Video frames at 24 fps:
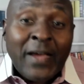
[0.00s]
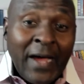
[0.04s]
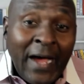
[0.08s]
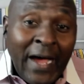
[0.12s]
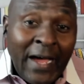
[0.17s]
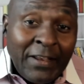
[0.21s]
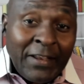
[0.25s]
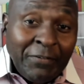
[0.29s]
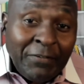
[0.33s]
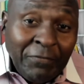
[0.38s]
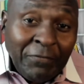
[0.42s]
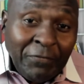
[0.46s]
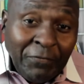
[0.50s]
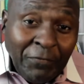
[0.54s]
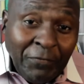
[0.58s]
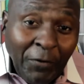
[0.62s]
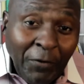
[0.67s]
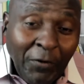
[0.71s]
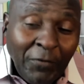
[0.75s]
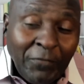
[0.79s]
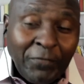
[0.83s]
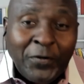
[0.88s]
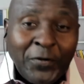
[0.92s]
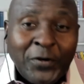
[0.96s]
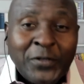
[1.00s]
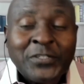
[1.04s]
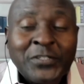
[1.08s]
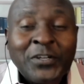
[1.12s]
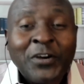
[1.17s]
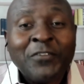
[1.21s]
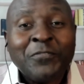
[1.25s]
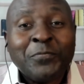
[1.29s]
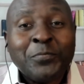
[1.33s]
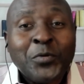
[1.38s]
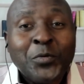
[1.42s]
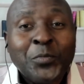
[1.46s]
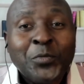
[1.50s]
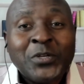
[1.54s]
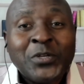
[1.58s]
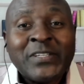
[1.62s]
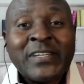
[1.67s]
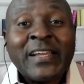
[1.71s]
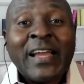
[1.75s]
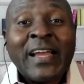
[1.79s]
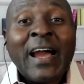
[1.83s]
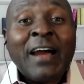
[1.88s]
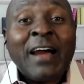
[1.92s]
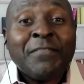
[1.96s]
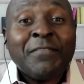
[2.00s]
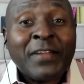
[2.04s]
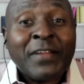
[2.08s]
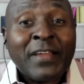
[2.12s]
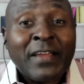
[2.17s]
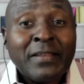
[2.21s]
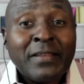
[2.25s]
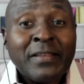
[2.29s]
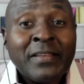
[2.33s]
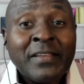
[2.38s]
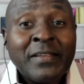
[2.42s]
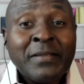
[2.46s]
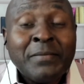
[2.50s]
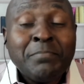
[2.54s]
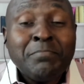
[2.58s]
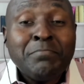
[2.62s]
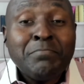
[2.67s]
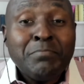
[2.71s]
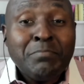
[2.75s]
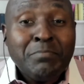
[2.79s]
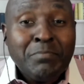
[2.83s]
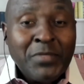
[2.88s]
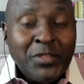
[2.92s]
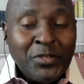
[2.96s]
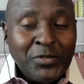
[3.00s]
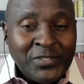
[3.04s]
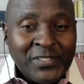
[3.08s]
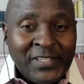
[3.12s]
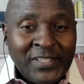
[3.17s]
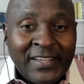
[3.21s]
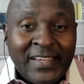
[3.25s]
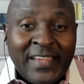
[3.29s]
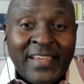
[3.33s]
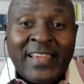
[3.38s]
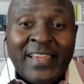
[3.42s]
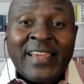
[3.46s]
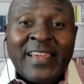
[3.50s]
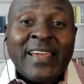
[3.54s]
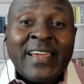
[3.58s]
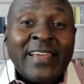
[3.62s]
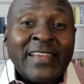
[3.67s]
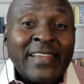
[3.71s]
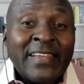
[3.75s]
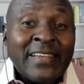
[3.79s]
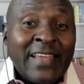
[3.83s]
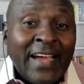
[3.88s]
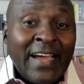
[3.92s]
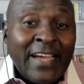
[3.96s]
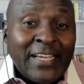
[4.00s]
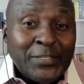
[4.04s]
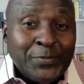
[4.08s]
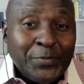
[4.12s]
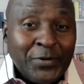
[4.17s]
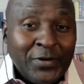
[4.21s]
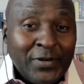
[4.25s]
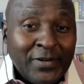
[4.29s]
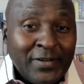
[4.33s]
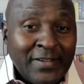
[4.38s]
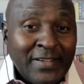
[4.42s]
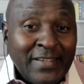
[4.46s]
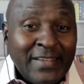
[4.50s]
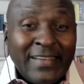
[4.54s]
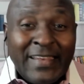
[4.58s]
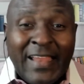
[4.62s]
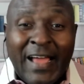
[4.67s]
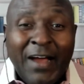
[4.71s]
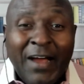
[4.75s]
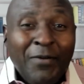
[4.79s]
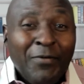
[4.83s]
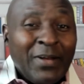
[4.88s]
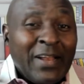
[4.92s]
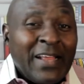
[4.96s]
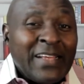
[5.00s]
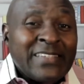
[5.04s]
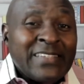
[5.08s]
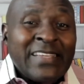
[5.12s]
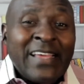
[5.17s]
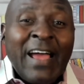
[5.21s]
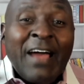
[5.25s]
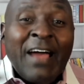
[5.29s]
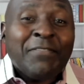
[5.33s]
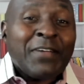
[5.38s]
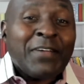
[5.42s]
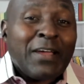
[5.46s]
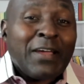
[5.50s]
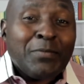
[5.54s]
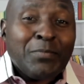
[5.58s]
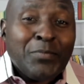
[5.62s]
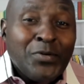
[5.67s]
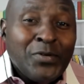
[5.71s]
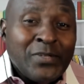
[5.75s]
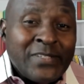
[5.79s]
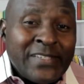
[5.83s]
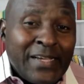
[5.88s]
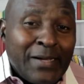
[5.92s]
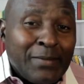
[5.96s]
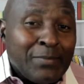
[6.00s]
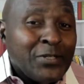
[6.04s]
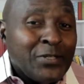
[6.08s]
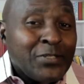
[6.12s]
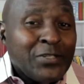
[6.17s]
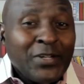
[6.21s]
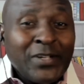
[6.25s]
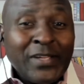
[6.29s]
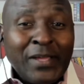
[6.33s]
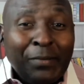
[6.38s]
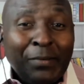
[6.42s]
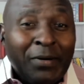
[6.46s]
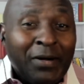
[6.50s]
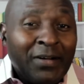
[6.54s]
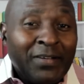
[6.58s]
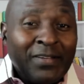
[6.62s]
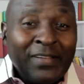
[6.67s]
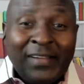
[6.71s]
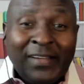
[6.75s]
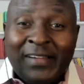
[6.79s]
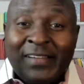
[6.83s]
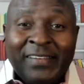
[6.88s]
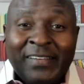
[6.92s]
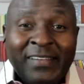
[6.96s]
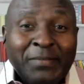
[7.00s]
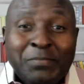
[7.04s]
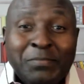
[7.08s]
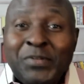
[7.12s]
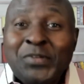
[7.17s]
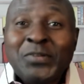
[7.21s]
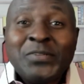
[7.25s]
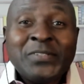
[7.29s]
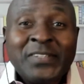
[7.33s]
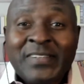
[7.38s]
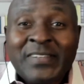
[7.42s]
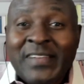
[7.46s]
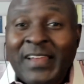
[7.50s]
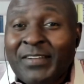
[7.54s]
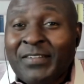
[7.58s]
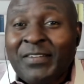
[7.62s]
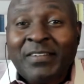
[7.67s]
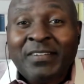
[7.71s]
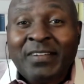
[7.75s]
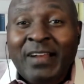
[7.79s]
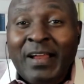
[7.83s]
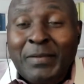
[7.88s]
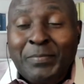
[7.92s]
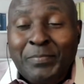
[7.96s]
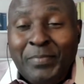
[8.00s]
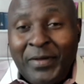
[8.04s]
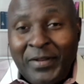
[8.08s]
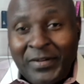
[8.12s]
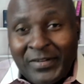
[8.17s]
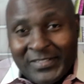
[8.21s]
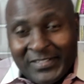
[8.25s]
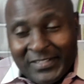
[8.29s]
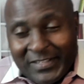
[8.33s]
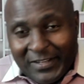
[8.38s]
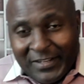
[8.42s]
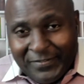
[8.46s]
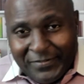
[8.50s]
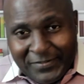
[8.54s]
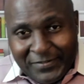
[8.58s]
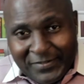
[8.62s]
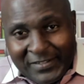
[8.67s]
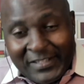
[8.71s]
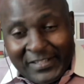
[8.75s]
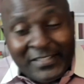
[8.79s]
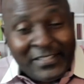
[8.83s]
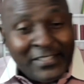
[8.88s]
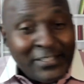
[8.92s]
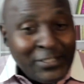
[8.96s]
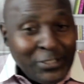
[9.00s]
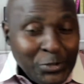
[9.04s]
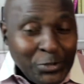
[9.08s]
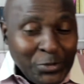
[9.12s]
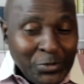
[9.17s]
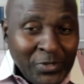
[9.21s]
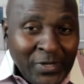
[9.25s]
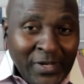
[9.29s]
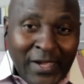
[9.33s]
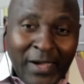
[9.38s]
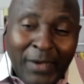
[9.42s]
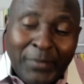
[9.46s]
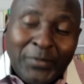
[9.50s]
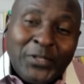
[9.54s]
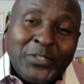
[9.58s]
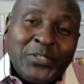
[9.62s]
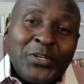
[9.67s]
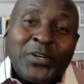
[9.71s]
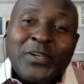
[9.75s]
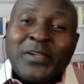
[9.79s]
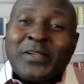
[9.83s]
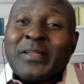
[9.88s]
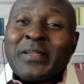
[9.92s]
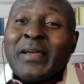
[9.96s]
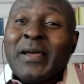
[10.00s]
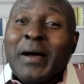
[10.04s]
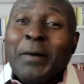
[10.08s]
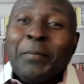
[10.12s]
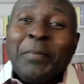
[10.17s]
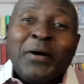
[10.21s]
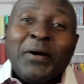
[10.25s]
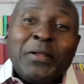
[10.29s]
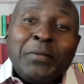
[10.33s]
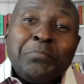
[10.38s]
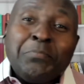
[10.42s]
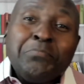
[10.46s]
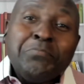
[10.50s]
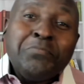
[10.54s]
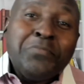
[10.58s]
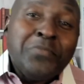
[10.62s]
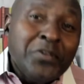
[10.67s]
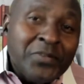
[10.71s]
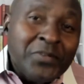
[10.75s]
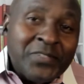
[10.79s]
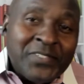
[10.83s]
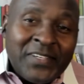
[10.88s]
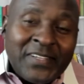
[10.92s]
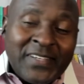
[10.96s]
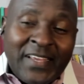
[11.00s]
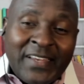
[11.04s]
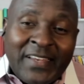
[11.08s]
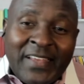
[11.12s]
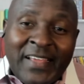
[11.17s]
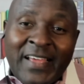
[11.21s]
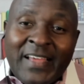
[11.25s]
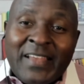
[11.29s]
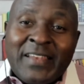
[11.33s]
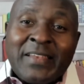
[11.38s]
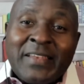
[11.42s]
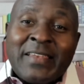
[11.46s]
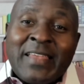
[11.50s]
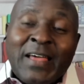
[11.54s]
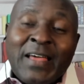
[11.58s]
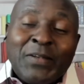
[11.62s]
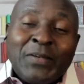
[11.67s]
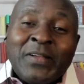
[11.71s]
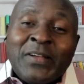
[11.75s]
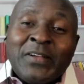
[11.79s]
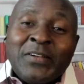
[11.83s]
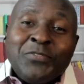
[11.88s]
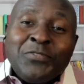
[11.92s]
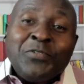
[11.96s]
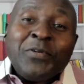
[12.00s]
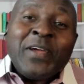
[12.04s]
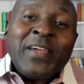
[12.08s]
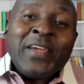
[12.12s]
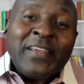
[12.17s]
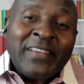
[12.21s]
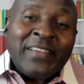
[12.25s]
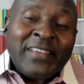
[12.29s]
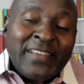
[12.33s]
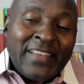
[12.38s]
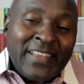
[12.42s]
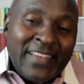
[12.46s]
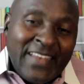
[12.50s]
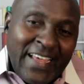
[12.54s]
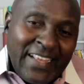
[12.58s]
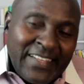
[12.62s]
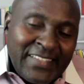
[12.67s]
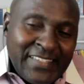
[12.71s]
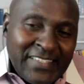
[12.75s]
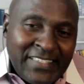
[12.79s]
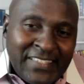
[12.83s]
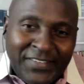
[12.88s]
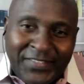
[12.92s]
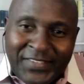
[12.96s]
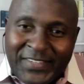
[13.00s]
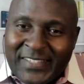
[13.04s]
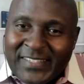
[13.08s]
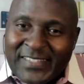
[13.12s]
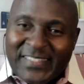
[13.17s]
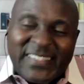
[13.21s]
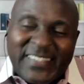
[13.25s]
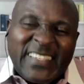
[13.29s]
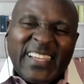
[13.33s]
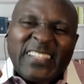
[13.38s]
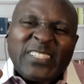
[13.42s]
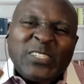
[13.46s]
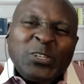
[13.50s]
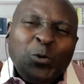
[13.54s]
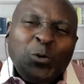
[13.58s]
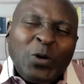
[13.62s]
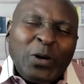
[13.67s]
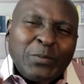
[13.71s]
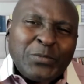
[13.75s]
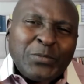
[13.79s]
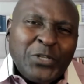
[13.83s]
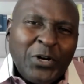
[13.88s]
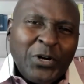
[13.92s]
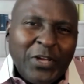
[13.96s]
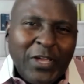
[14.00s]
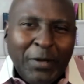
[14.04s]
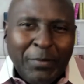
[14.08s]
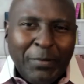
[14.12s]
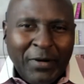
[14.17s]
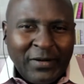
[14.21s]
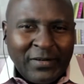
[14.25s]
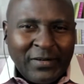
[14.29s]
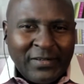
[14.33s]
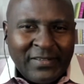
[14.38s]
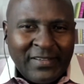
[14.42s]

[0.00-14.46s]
at the forefront of promoting African music in the diaspora. Now, when I say African music, I'm not talking about the music that your grandparents listened to. I'm not talking about the music that reigned in the 1970s. That's not what I'm talking about.